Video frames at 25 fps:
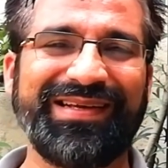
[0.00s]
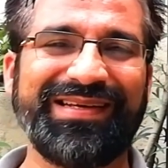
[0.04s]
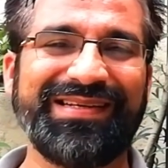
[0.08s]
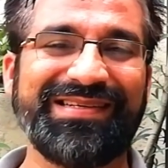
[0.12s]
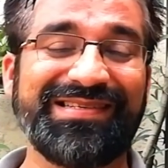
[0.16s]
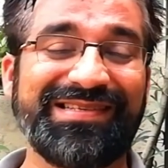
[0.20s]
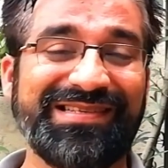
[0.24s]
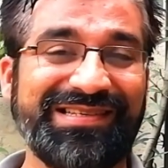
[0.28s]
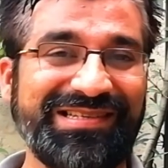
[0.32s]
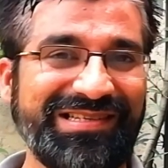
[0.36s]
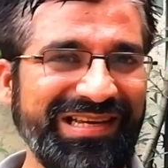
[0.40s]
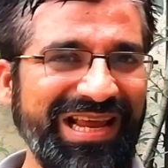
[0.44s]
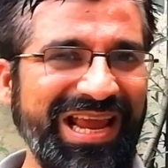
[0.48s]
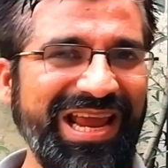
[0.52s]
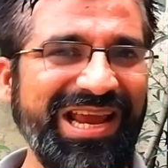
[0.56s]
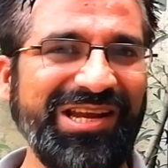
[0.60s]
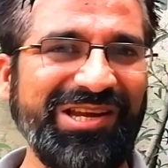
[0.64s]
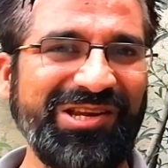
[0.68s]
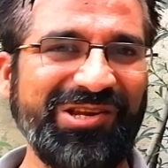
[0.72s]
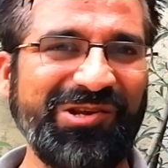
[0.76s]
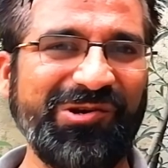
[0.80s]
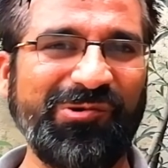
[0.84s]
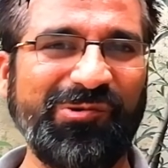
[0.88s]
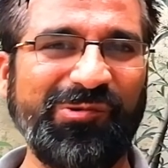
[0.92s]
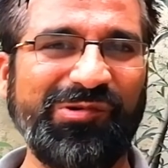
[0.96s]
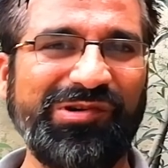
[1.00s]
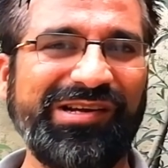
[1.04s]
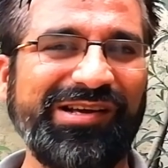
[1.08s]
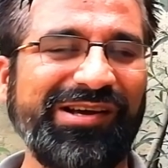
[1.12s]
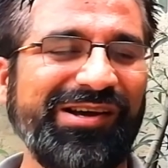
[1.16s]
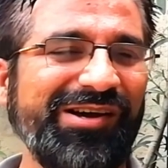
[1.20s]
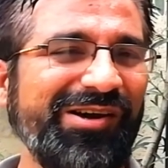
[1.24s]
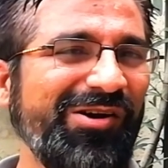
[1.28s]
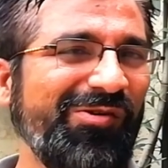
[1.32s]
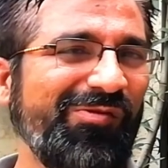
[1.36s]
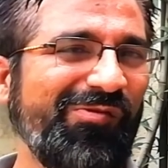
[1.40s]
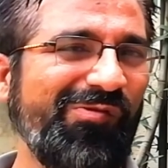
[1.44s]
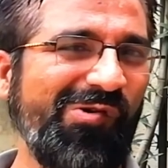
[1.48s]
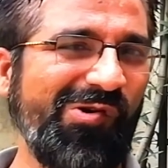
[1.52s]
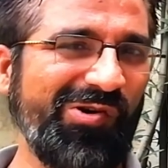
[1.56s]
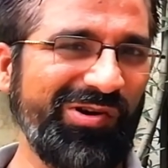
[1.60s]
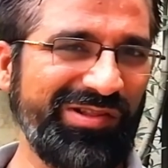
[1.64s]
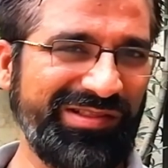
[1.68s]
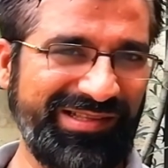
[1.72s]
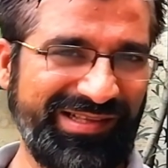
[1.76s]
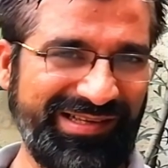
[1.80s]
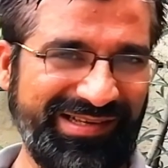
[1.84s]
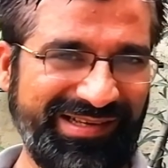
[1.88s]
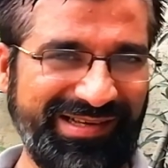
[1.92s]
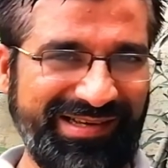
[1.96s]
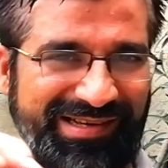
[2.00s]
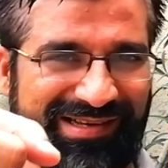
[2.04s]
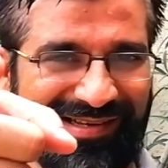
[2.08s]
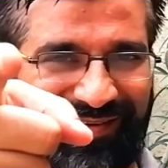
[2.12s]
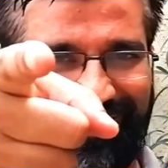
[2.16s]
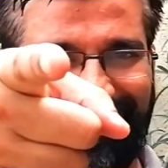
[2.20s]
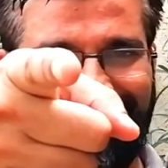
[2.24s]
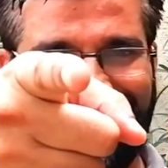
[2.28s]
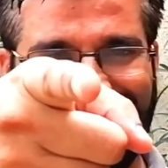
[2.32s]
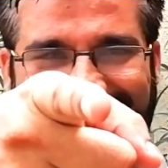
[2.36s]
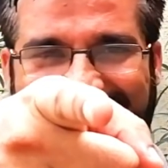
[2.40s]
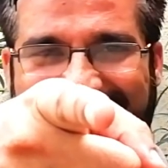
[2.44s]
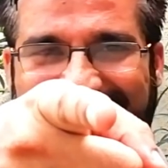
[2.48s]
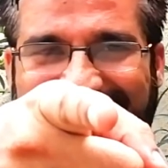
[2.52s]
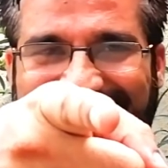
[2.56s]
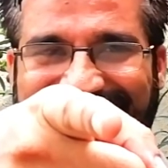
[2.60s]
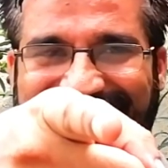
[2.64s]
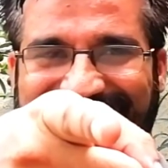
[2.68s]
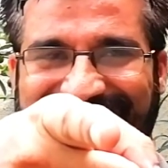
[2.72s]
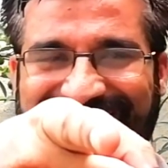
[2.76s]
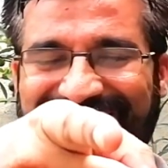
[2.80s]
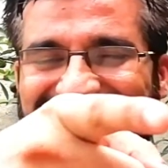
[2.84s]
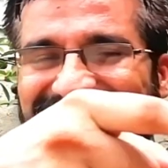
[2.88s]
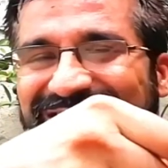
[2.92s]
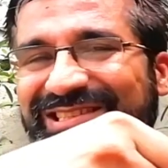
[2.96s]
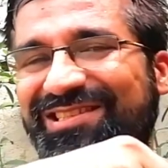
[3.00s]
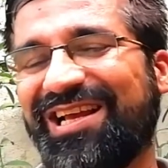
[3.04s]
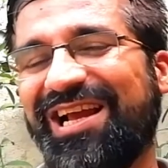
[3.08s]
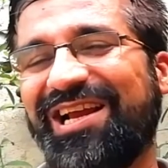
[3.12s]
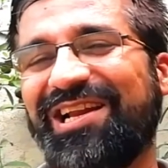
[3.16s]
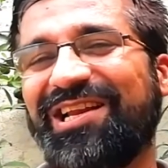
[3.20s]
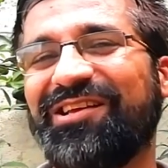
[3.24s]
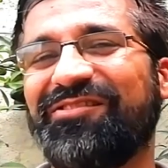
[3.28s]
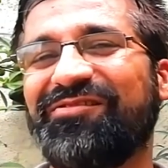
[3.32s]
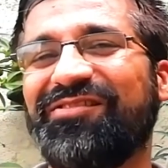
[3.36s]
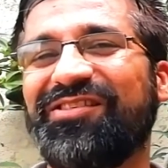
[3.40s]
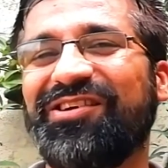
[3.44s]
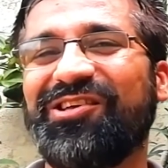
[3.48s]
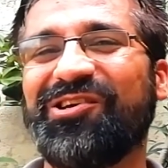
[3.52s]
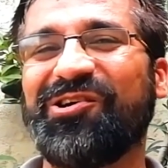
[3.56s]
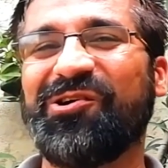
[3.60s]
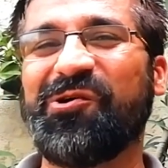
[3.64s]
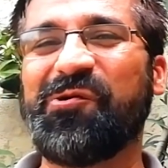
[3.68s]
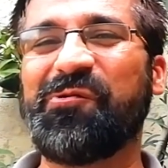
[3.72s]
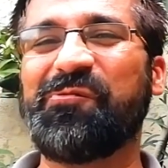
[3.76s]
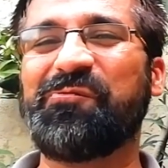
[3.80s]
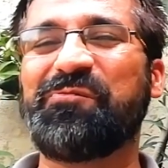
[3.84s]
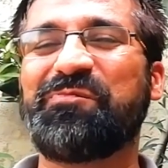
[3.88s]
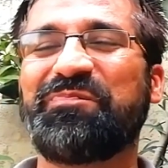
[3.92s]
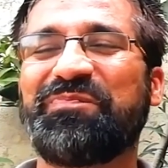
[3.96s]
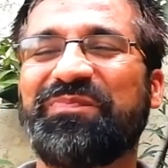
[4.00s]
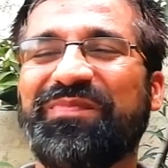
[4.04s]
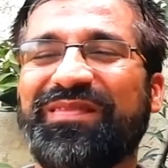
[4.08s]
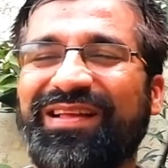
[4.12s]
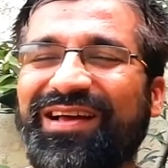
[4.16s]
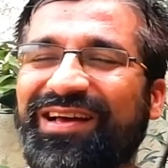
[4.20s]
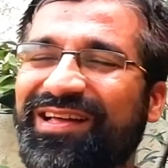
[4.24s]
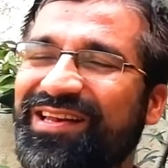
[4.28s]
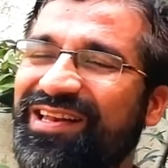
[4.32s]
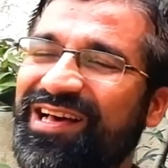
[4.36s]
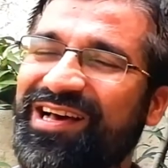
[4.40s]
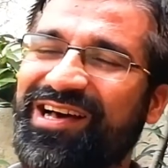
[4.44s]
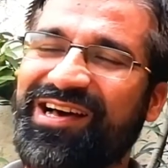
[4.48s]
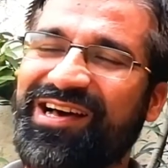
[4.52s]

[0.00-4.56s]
stay tuned for the next exciting video allah